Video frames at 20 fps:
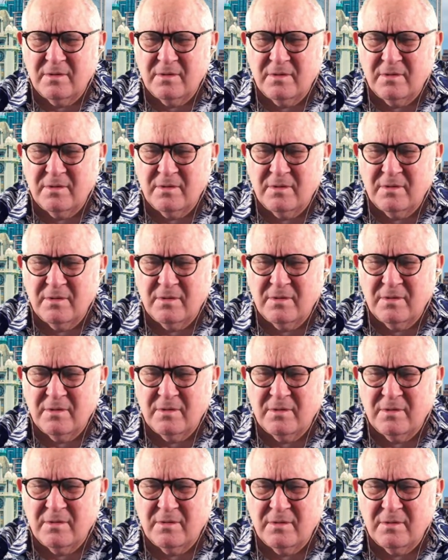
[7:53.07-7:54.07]

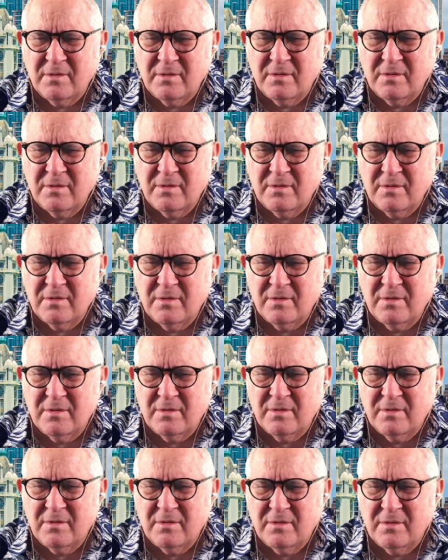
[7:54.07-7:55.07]

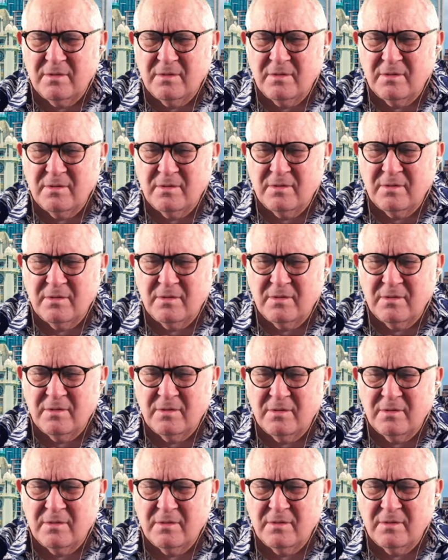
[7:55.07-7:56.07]

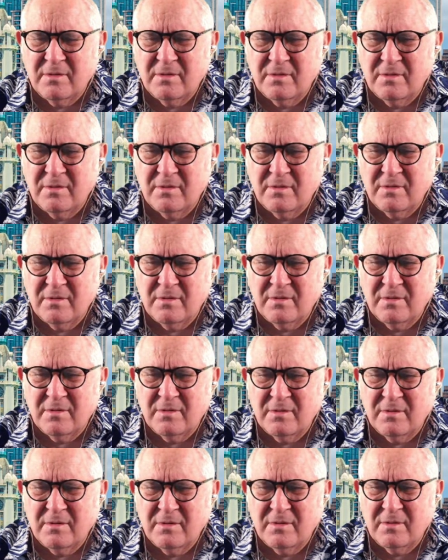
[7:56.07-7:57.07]

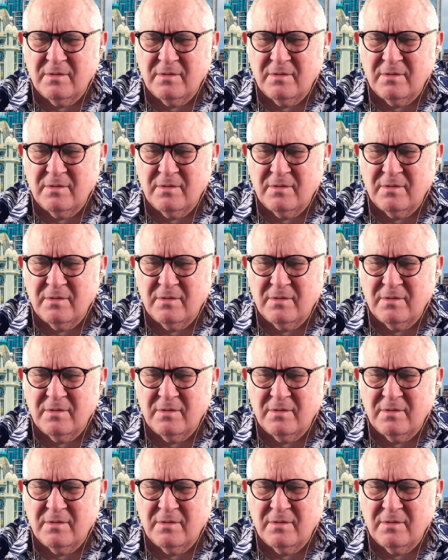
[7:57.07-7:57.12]
[no speech]